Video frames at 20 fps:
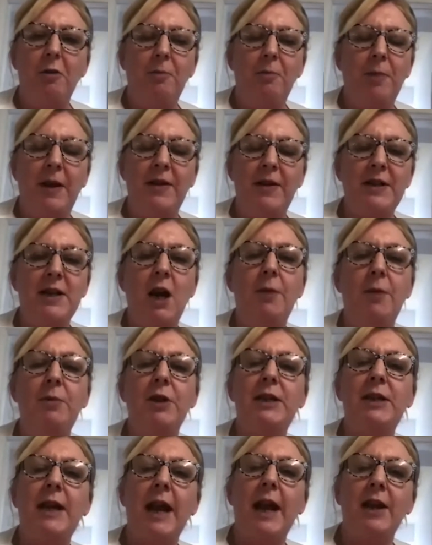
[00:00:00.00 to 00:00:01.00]
by the time
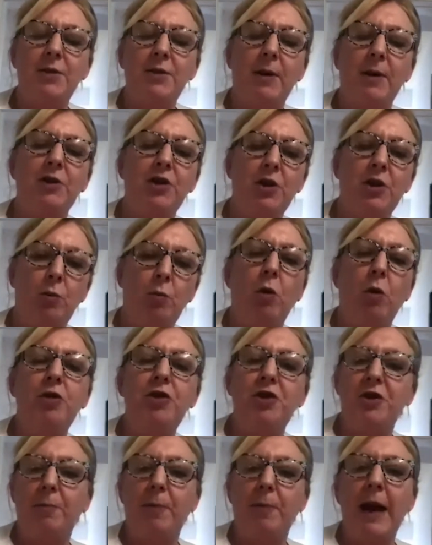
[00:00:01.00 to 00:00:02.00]
you'd get to actually
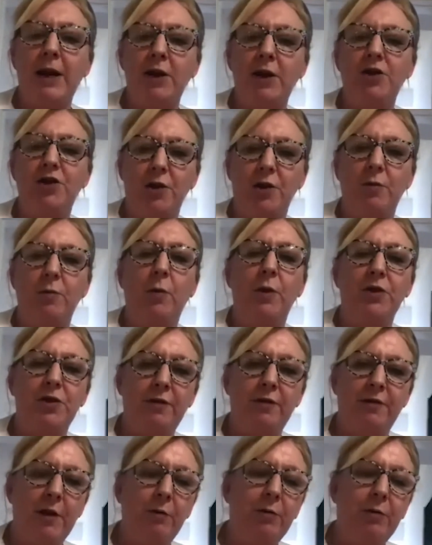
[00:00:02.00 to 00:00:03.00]
wash the patient, once
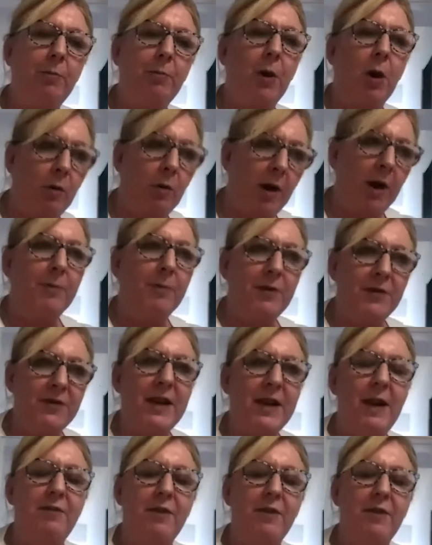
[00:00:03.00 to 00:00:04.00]
you filled the bowl up, you
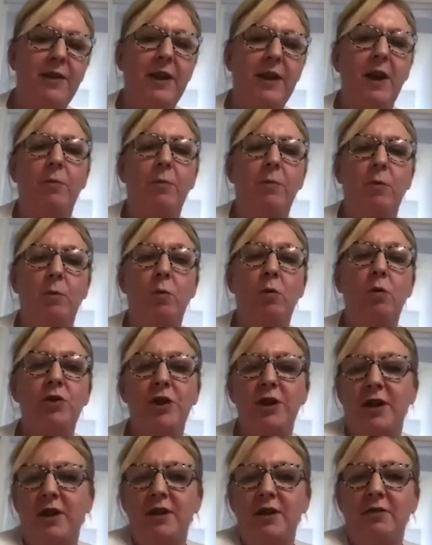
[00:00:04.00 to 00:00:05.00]
set everything up, the
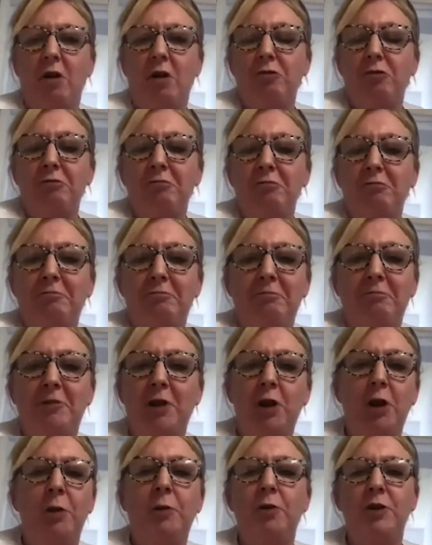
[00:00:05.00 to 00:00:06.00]
water had gone
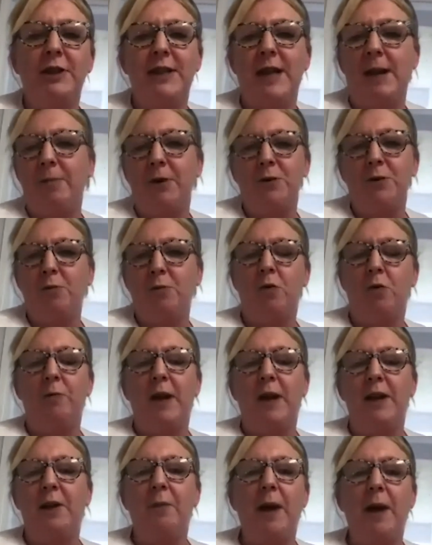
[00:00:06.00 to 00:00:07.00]
tepid warm
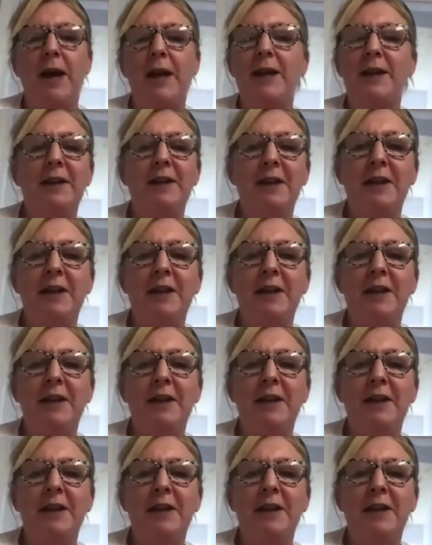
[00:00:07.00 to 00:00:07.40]
anyway.